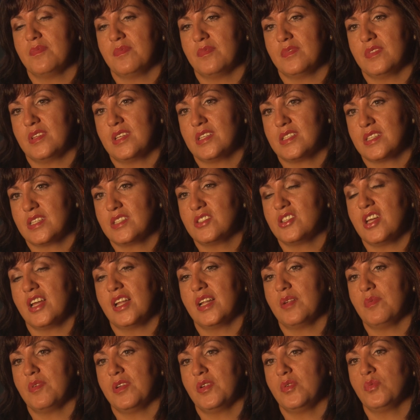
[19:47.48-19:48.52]
this
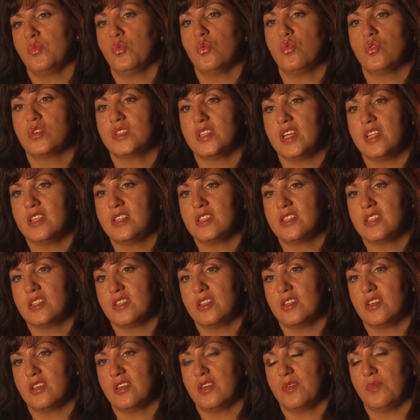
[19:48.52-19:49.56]
gentleman had walked into
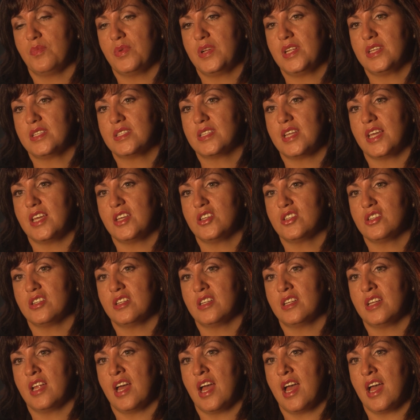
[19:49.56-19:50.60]
the police station
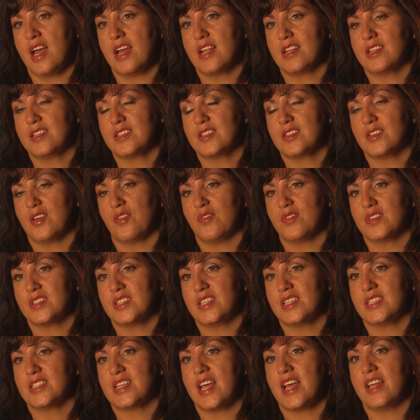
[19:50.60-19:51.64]
and obviously
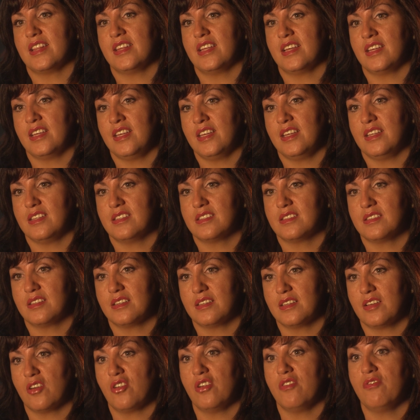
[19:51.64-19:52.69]
said that
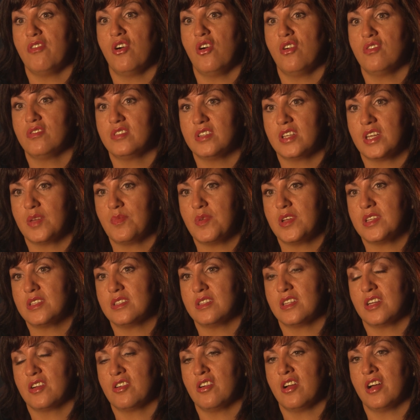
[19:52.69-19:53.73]
he'd been involved in committing
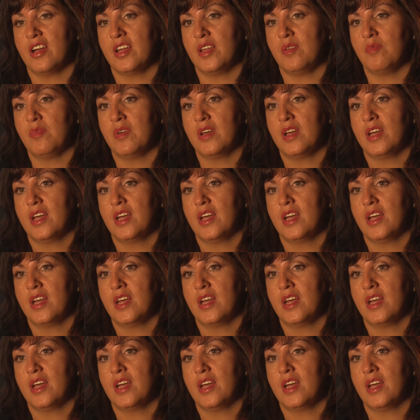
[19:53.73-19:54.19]
the crime,